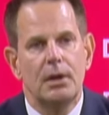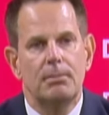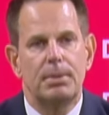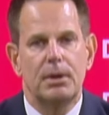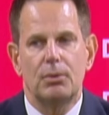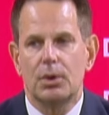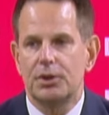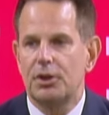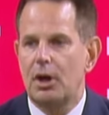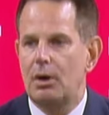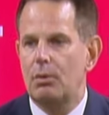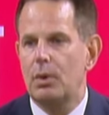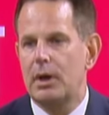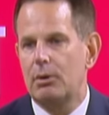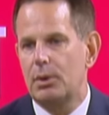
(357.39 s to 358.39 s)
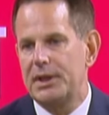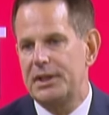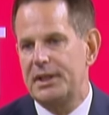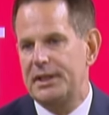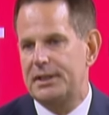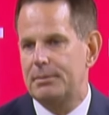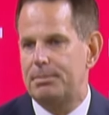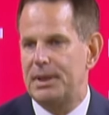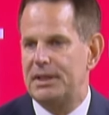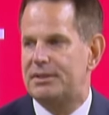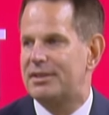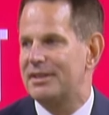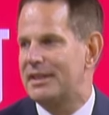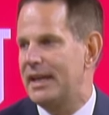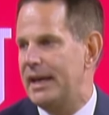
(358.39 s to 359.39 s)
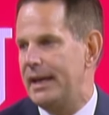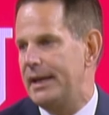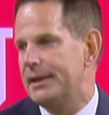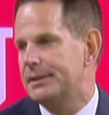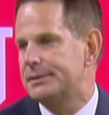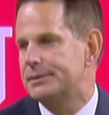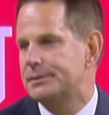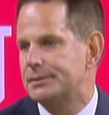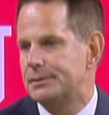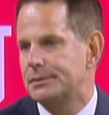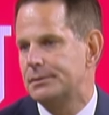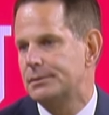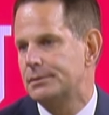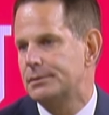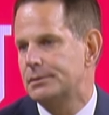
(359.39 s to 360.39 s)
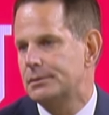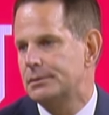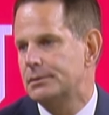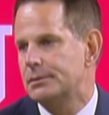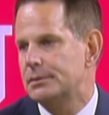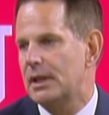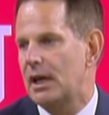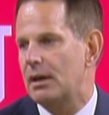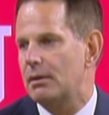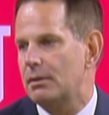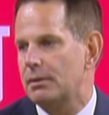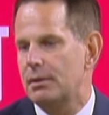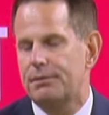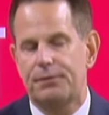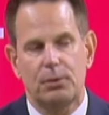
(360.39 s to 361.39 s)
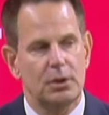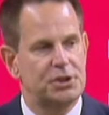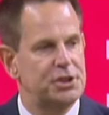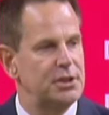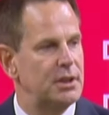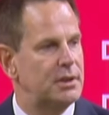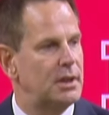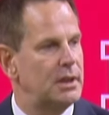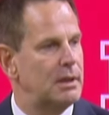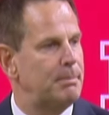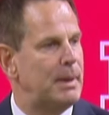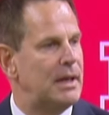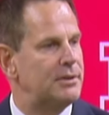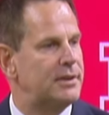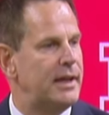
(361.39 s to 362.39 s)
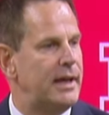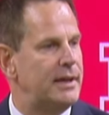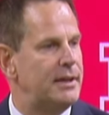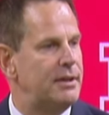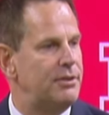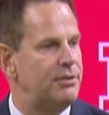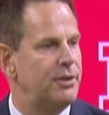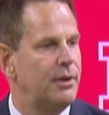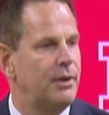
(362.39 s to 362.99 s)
But we're not where we need to be today. Now, the fortunate thing about that is